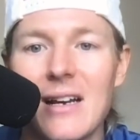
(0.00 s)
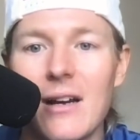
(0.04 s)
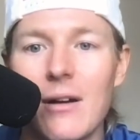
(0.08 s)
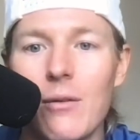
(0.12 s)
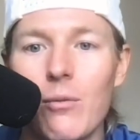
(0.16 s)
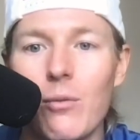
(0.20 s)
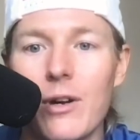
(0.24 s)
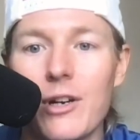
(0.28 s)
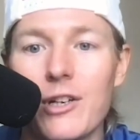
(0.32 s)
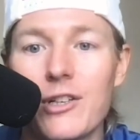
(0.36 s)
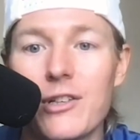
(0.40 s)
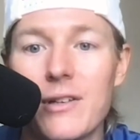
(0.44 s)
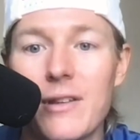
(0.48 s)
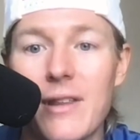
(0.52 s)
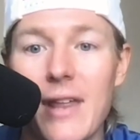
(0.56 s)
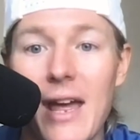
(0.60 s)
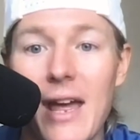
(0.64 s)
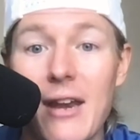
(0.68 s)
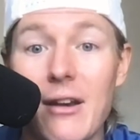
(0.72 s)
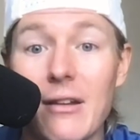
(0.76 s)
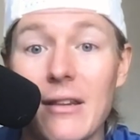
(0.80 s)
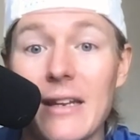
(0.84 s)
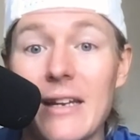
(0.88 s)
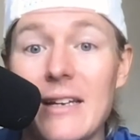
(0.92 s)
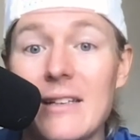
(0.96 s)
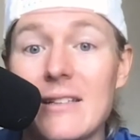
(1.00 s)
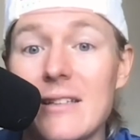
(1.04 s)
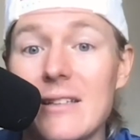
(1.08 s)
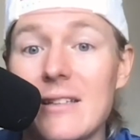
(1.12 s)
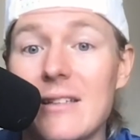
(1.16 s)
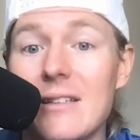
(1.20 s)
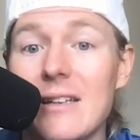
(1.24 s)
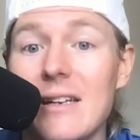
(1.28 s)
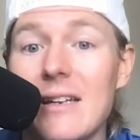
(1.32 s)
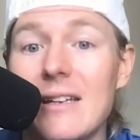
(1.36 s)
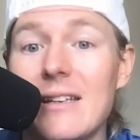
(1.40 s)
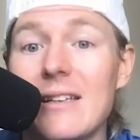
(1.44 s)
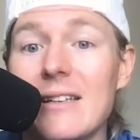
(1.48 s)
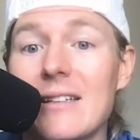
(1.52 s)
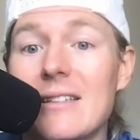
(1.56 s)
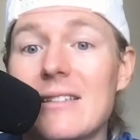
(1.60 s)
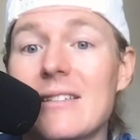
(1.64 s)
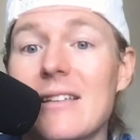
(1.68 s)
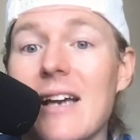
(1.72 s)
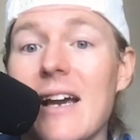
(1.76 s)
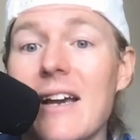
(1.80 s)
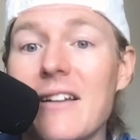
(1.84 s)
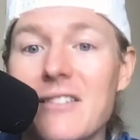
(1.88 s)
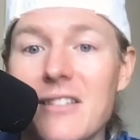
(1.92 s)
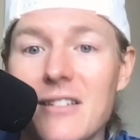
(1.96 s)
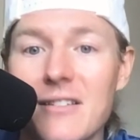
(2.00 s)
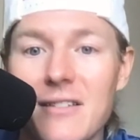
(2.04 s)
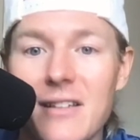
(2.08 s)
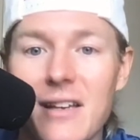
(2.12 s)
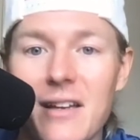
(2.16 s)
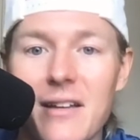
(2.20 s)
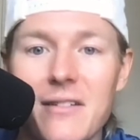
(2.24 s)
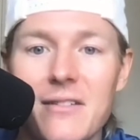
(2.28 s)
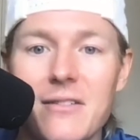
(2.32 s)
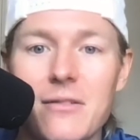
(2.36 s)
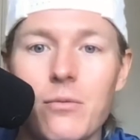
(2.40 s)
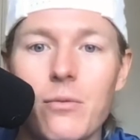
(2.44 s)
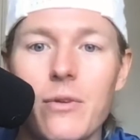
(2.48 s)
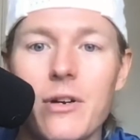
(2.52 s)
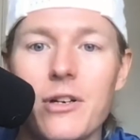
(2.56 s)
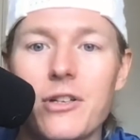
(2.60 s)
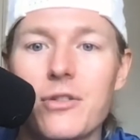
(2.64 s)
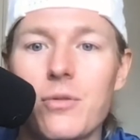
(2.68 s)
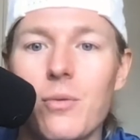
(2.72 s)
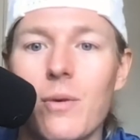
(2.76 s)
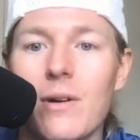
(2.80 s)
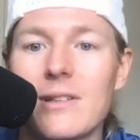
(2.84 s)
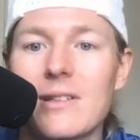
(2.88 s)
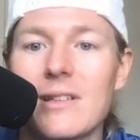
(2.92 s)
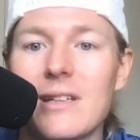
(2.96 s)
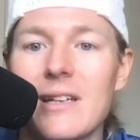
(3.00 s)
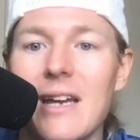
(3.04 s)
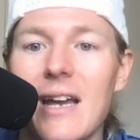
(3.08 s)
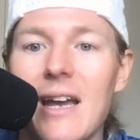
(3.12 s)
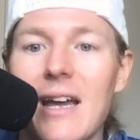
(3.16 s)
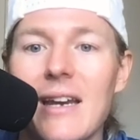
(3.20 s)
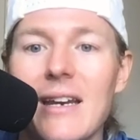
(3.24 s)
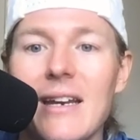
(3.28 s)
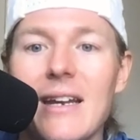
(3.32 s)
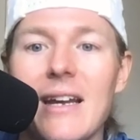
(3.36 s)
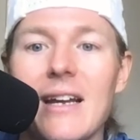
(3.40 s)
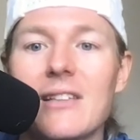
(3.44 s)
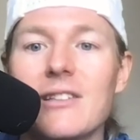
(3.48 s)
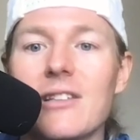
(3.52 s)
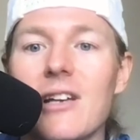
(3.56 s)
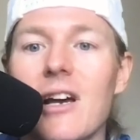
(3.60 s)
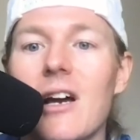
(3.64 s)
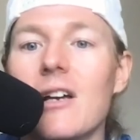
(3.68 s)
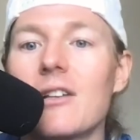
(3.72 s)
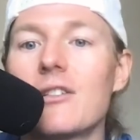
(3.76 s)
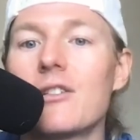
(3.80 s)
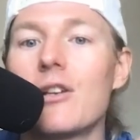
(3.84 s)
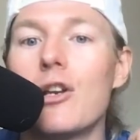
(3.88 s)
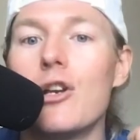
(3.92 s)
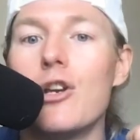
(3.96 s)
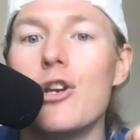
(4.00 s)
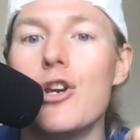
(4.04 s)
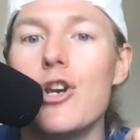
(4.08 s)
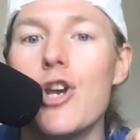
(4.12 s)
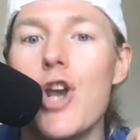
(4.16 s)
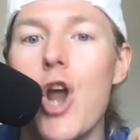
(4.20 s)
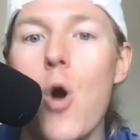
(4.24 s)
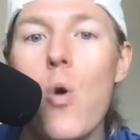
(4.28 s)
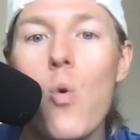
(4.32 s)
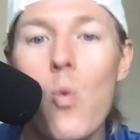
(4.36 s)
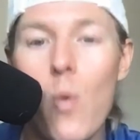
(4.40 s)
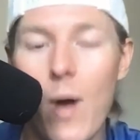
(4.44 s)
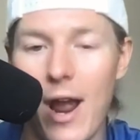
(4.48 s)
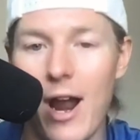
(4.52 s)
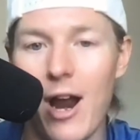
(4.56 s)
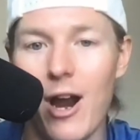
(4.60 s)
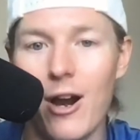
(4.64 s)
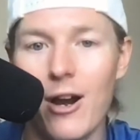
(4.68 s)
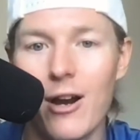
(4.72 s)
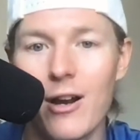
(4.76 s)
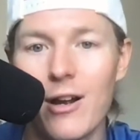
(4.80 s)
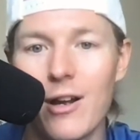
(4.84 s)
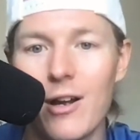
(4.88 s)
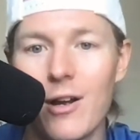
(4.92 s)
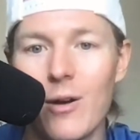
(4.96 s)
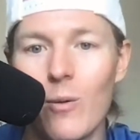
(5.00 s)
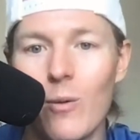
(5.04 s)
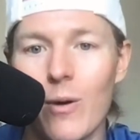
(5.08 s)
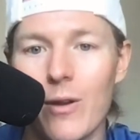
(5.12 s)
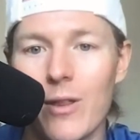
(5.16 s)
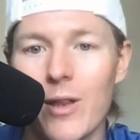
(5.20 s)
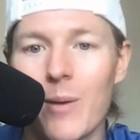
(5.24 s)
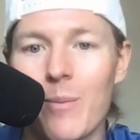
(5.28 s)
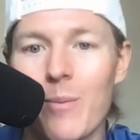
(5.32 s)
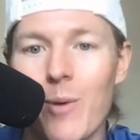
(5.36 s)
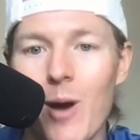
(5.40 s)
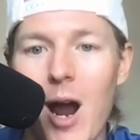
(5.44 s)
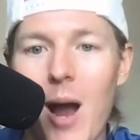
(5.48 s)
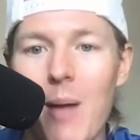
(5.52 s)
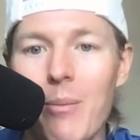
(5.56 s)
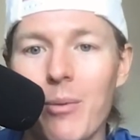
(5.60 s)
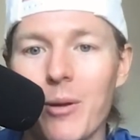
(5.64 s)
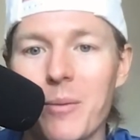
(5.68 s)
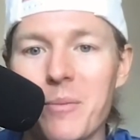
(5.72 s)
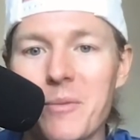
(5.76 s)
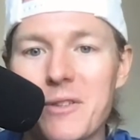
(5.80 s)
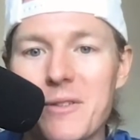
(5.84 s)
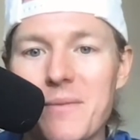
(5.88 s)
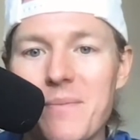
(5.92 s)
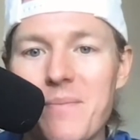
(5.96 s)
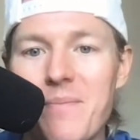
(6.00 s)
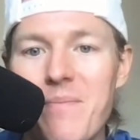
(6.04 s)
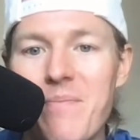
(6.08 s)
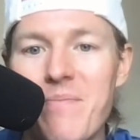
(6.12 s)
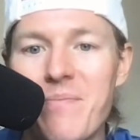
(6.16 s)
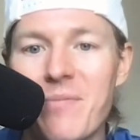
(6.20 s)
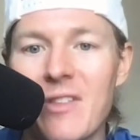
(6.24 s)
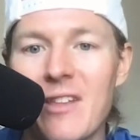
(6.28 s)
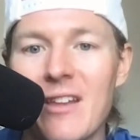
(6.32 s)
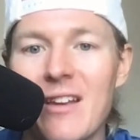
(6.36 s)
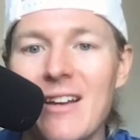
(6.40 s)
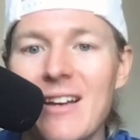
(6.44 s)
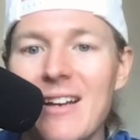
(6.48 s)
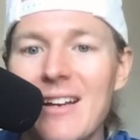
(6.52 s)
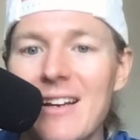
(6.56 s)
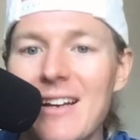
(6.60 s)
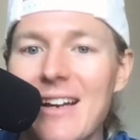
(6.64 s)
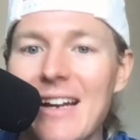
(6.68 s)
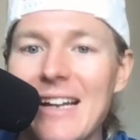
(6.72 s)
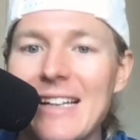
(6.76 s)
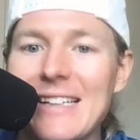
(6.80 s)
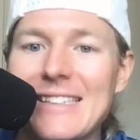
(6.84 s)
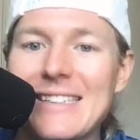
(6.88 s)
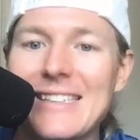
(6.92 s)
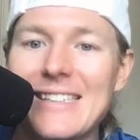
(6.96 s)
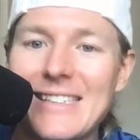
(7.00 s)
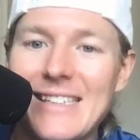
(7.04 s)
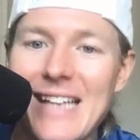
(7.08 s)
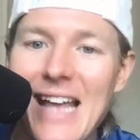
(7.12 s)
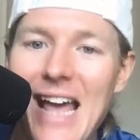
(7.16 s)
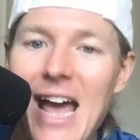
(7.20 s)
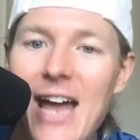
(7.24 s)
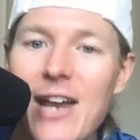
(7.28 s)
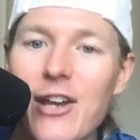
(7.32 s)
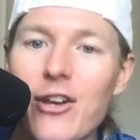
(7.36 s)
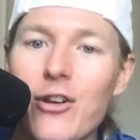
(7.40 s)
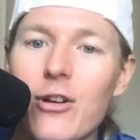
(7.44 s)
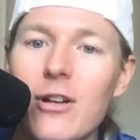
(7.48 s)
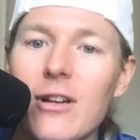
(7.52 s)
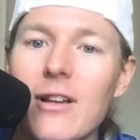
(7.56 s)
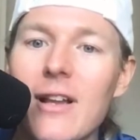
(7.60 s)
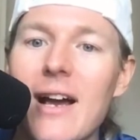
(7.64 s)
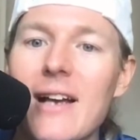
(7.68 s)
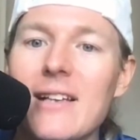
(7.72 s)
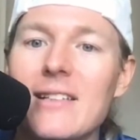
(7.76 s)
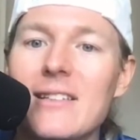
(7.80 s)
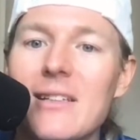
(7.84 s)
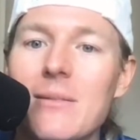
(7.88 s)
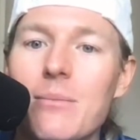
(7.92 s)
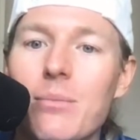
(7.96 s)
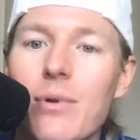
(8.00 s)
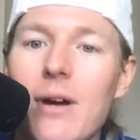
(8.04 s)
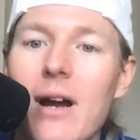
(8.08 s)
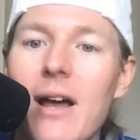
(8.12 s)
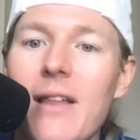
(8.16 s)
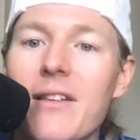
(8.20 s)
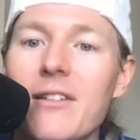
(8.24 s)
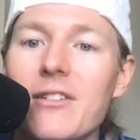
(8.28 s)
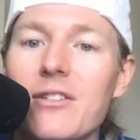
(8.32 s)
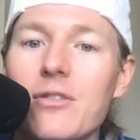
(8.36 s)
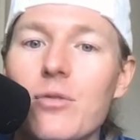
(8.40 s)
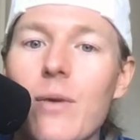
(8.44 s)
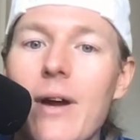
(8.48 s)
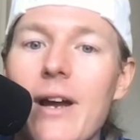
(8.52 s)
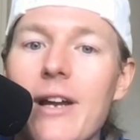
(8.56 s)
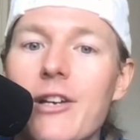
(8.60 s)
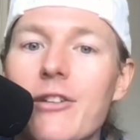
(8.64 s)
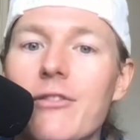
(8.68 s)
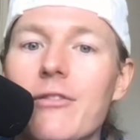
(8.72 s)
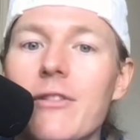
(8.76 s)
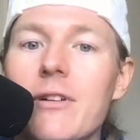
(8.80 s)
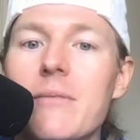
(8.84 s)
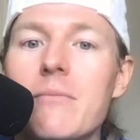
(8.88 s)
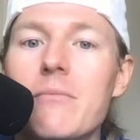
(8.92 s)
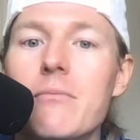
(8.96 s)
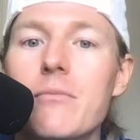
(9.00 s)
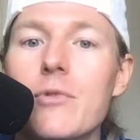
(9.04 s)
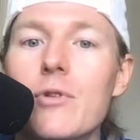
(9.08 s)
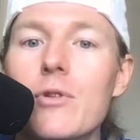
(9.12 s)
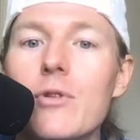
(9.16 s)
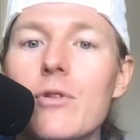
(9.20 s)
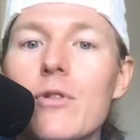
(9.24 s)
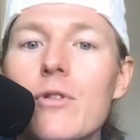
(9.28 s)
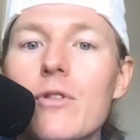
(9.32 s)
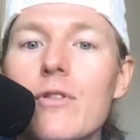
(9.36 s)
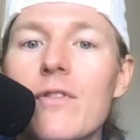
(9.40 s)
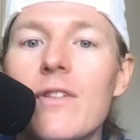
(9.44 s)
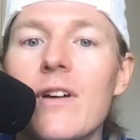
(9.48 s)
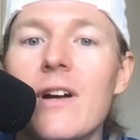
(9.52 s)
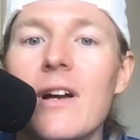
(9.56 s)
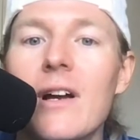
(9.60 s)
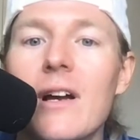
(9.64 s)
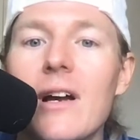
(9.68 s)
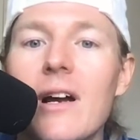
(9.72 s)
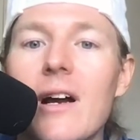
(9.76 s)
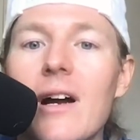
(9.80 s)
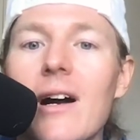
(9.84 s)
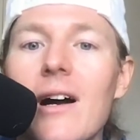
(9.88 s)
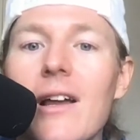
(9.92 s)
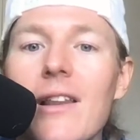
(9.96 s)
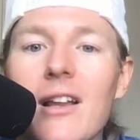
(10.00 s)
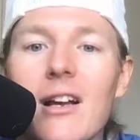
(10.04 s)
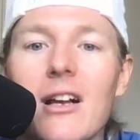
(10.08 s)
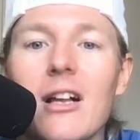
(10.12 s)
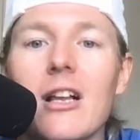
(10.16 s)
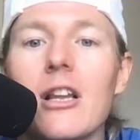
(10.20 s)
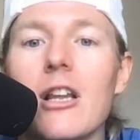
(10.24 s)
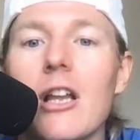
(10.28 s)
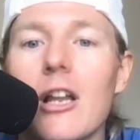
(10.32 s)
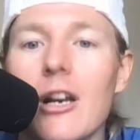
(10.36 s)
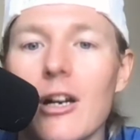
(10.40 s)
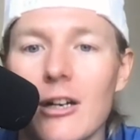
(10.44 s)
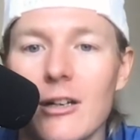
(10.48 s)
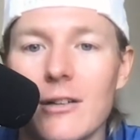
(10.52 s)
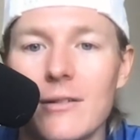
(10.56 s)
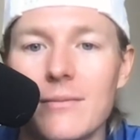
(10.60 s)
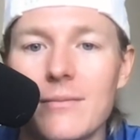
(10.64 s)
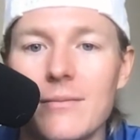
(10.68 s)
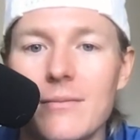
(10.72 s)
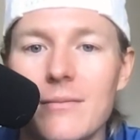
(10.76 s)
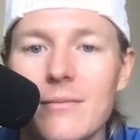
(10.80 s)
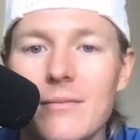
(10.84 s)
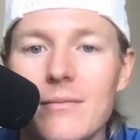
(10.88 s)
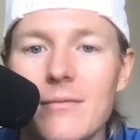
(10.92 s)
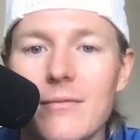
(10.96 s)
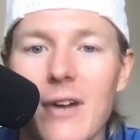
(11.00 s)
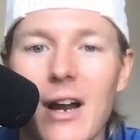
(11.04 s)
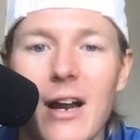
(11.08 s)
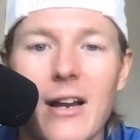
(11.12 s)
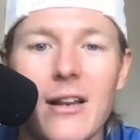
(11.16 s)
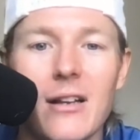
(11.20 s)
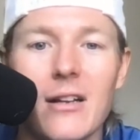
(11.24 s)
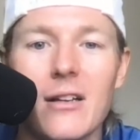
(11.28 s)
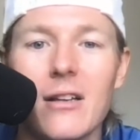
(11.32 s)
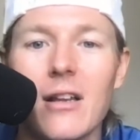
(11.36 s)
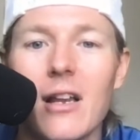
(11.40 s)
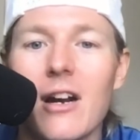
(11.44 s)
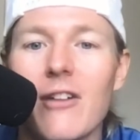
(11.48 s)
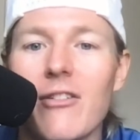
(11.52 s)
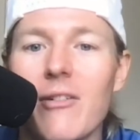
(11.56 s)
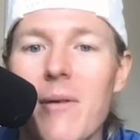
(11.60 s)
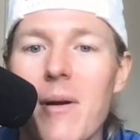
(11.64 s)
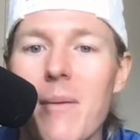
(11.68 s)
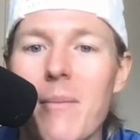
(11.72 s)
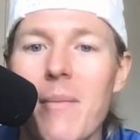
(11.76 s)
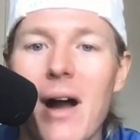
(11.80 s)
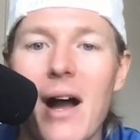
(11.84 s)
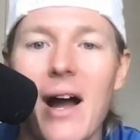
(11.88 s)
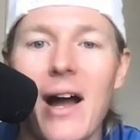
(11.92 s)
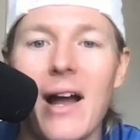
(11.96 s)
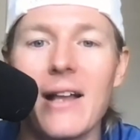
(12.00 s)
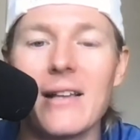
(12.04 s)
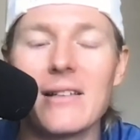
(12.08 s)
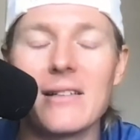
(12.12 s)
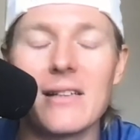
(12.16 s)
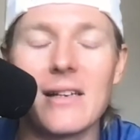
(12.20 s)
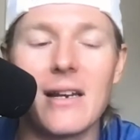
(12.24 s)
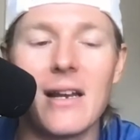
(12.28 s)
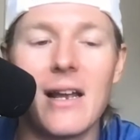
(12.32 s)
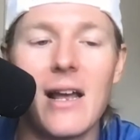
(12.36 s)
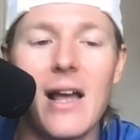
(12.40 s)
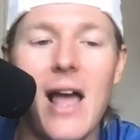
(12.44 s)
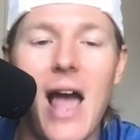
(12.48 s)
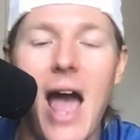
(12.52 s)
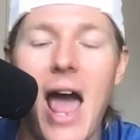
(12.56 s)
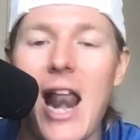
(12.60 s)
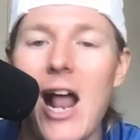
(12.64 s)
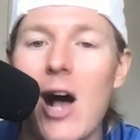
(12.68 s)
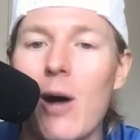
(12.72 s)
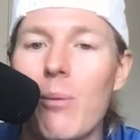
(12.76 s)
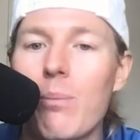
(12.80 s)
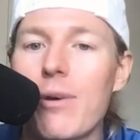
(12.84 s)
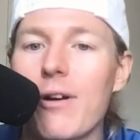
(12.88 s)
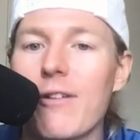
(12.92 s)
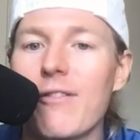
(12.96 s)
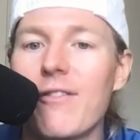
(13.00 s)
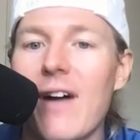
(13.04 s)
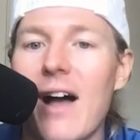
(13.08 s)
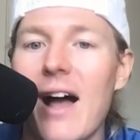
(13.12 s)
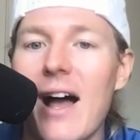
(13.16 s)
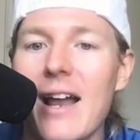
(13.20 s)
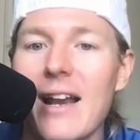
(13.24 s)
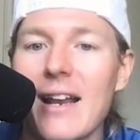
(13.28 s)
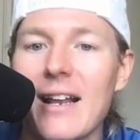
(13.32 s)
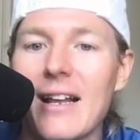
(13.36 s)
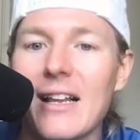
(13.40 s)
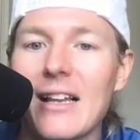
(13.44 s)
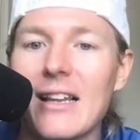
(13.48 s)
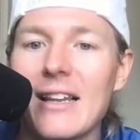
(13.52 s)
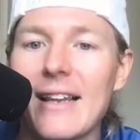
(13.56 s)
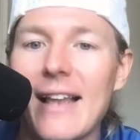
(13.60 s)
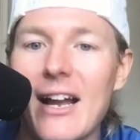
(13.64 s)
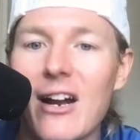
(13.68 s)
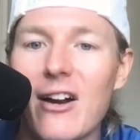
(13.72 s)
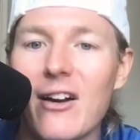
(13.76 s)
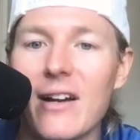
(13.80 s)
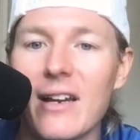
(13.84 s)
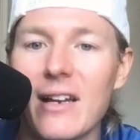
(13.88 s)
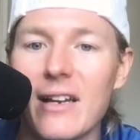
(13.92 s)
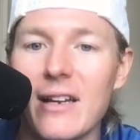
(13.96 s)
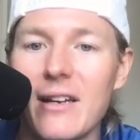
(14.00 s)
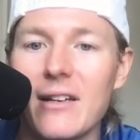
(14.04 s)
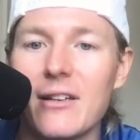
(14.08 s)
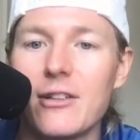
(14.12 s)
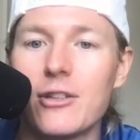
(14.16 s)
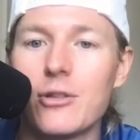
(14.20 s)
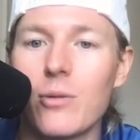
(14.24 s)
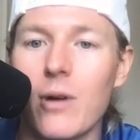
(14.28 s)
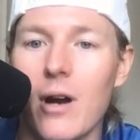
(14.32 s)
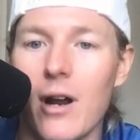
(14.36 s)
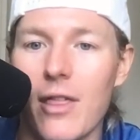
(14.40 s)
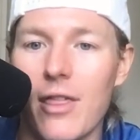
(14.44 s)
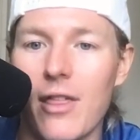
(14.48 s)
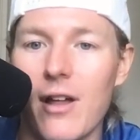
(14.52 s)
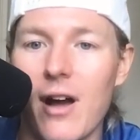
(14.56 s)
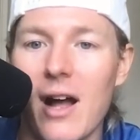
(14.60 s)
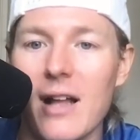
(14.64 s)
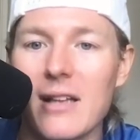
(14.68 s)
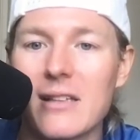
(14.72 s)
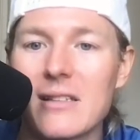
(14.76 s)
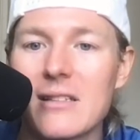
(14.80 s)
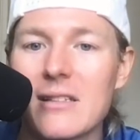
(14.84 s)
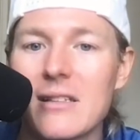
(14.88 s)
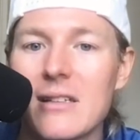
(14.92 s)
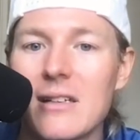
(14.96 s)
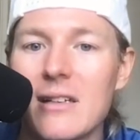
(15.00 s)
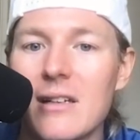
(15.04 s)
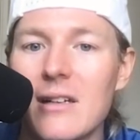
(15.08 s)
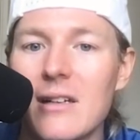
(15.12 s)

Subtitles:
which then leads into indecisiveness, which once again gets us nowhere with our problems. Instead, utilizing the breath as a way to remove the clutter, right? The clutter from our minds and help provide clarity to our thoughts.